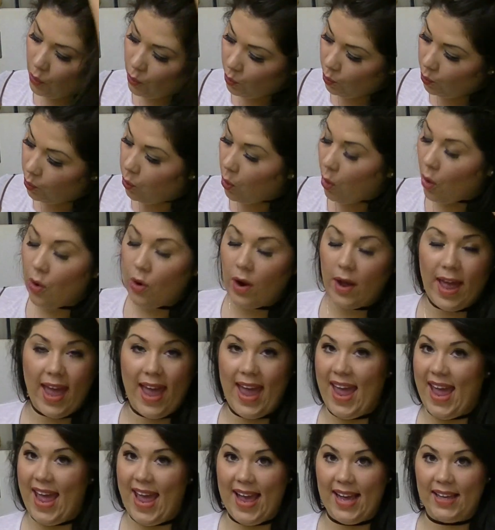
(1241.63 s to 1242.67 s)
what
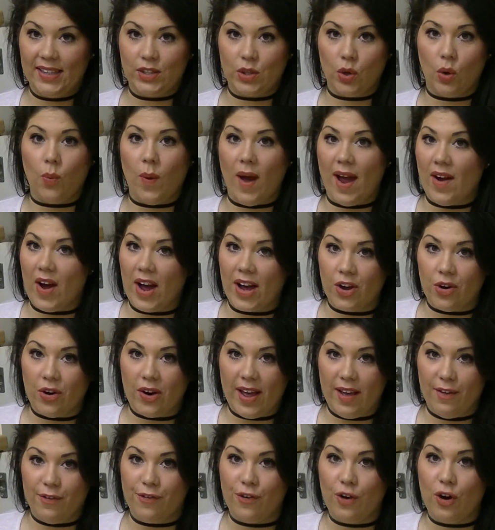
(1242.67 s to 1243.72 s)
it is or where I got
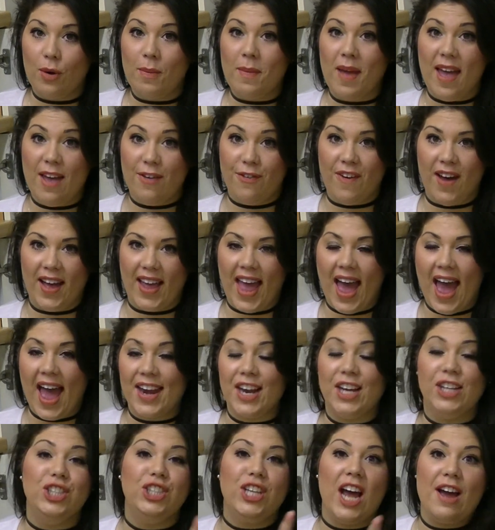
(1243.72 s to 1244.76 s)
it from if I
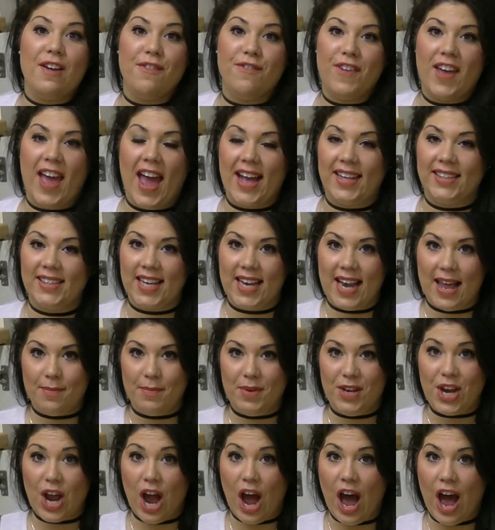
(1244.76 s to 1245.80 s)
can. And don't forget to let
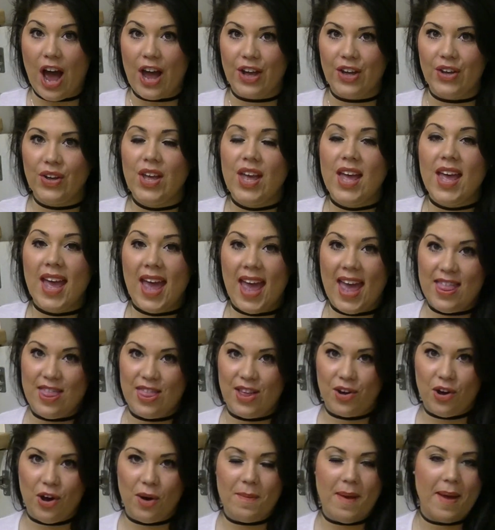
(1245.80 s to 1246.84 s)
me know in
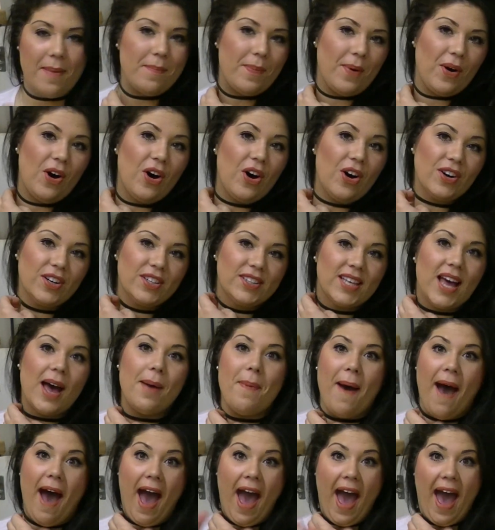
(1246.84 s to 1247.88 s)
the comment box
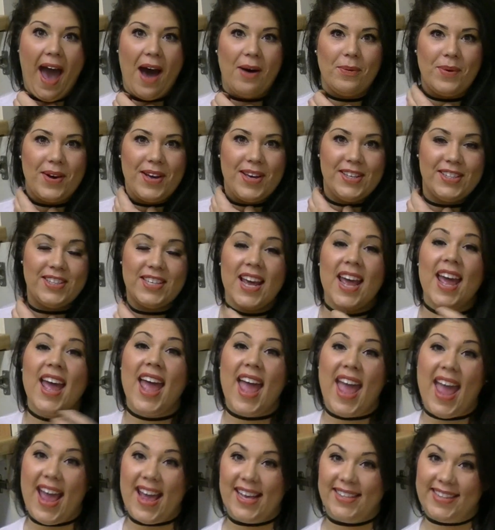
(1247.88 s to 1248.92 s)
about Howard.
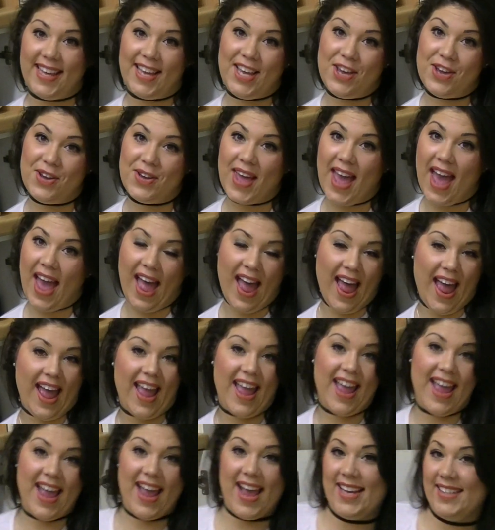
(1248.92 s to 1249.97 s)
Is it
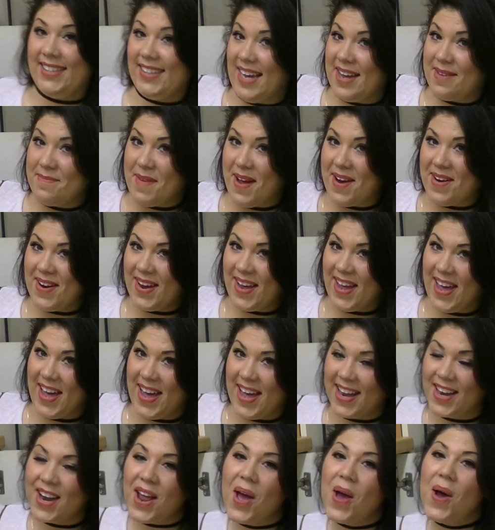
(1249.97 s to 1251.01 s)
UK? Is it
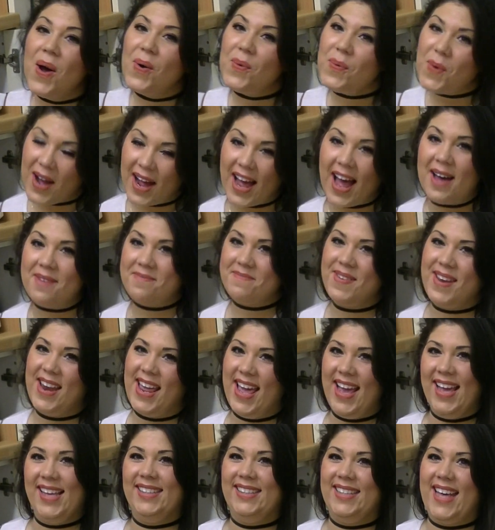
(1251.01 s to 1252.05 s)
American? What
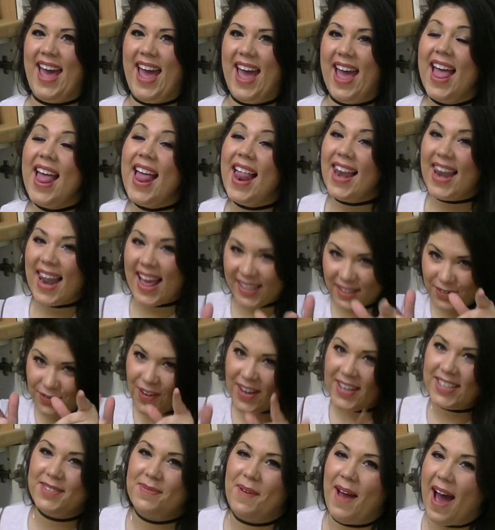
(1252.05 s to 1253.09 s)
company is it? Let's
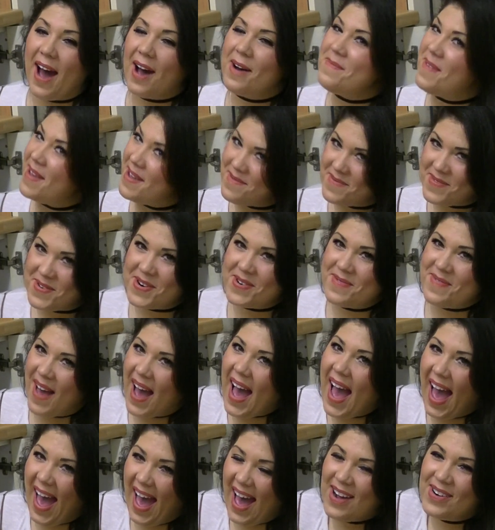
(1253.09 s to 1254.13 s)
find out a bit more
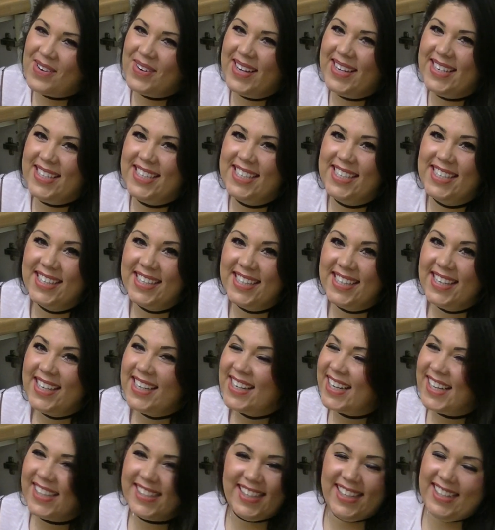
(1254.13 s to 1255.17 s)
about Howard
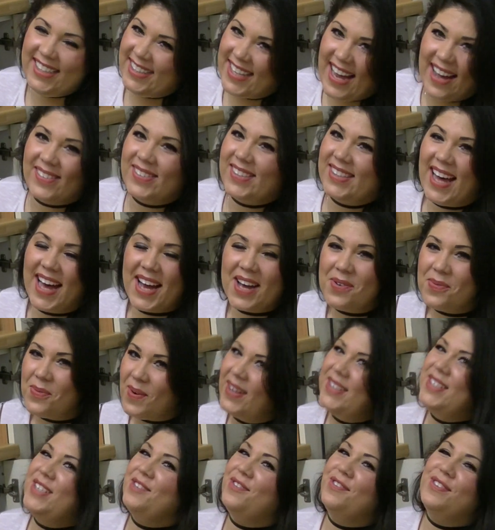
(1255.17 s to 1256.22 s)
because he sounds like a
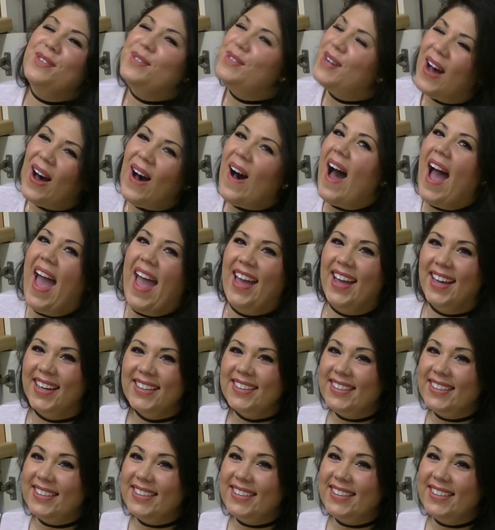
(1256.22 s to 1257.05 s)
wonderful guy.